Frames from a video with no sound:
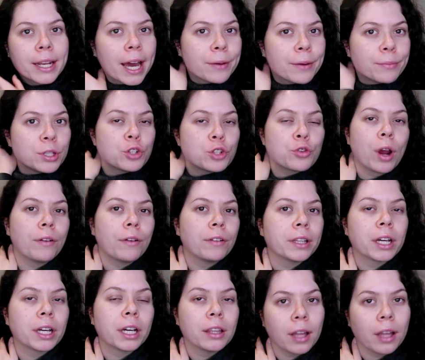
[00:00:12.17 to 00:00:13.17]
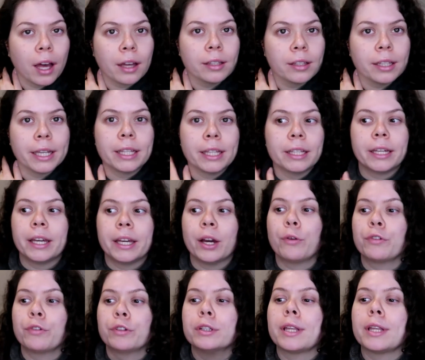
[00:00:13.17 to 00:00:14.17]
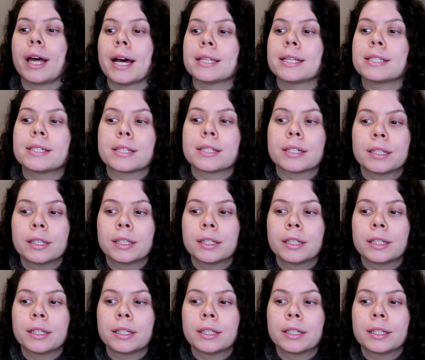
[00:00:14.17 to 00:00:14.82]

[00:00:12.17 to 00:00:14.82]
I've been traveling a lot lately over the last,